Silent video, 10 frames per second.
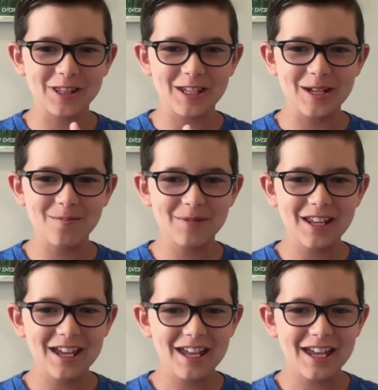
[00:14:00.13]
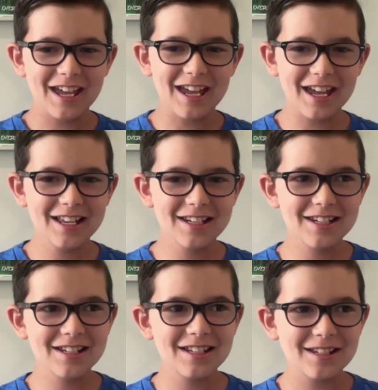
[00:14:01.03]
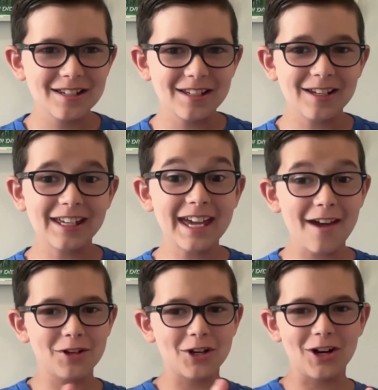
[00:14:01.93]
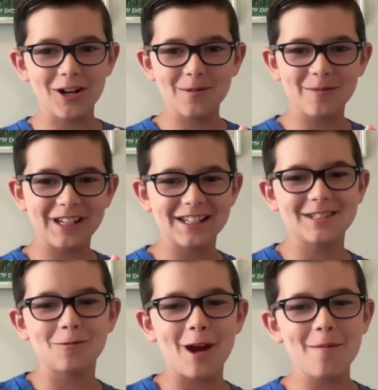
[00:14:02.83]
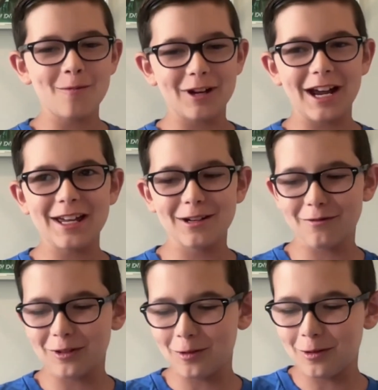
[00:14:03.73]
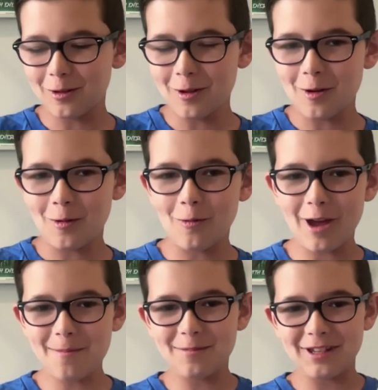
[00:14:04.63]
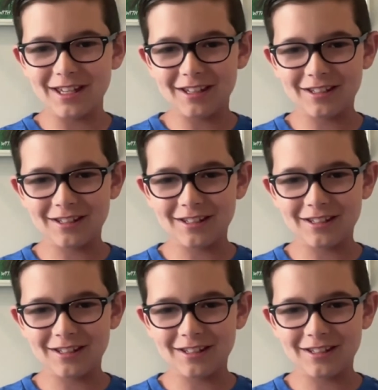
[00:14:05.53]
him. And Kevin Hart because when I interviewed Wemby.